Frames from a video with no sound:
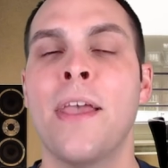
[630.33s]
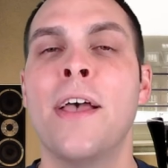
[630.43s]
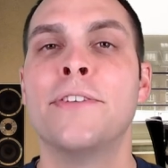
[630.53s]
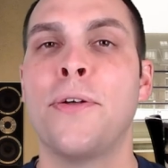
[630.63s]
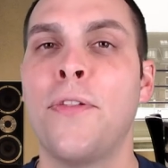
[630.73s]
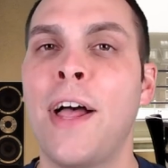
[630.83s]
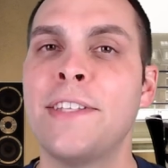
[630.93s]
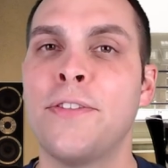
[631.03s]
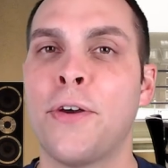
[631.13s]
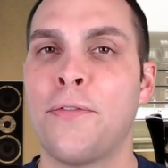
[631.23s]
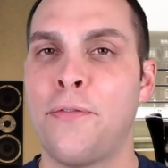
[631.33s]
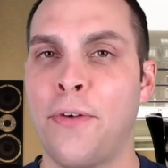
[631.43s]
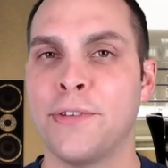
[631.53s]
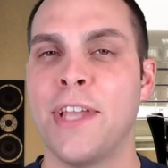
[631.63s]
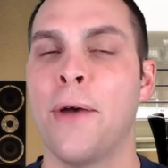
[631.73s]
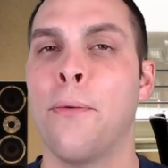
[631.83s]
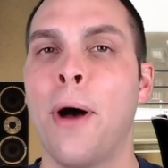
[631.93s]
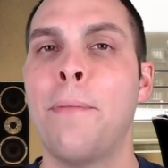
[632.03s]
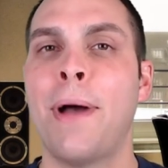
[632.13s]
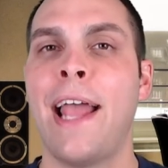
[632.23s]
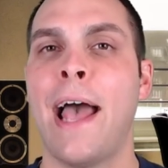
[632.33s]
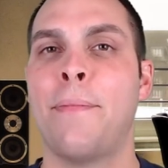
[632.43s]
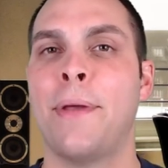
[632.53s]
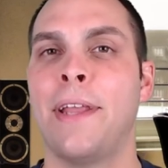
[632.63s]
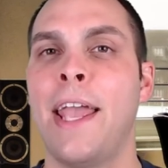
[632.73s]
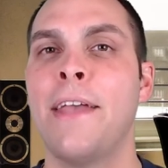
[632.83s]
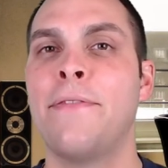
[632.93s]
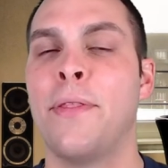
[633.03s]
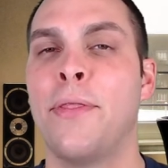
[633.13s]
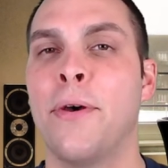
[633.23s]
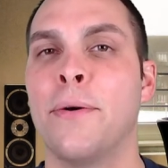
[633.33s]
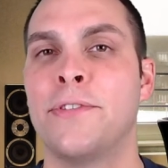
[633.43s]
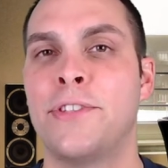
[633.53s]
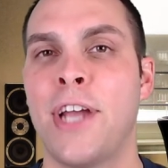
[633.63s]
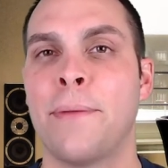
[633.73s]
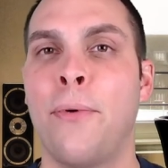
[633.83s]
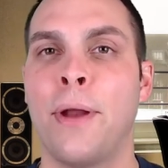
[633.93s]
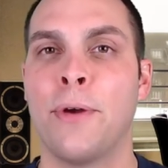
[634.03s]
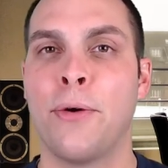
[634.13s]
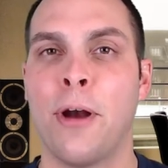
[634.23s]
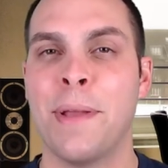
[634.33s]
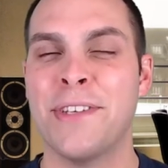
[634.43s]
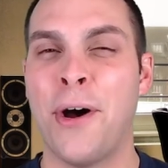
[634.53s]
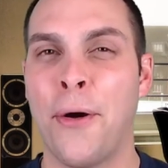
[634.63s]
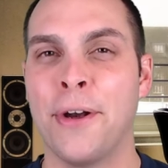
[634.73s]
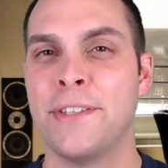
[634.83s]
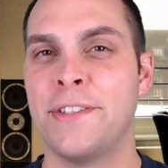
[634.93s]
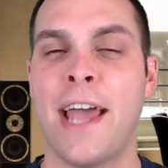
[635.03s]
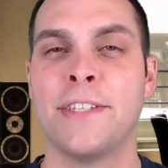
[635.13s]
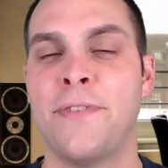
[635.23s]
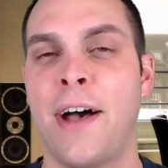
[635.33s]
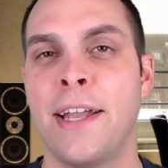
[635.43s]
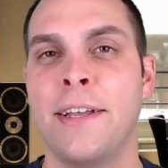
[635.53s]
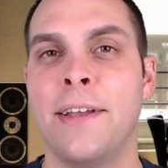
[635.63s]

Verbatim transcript: So let's look first at what might happen if those checkpoint requirements aren't satisfied.